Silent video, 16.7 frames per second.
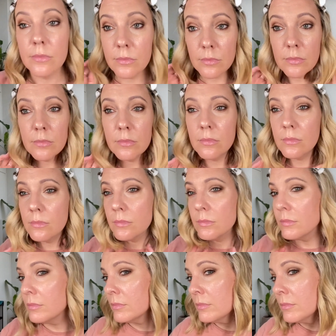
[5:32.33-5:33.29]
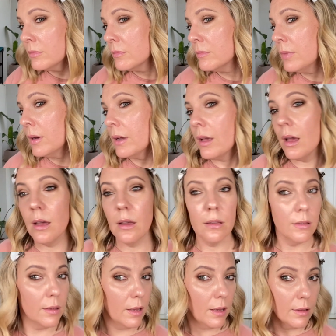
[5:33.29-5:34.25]
Yeah, they're both still very glowy
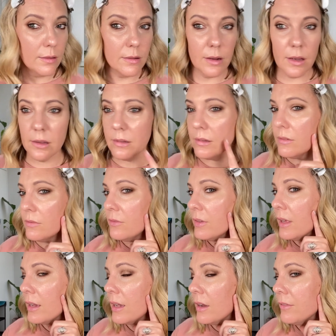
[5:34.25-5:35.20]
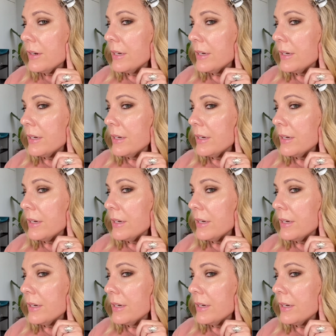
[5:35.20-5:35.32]
and a great daytime look.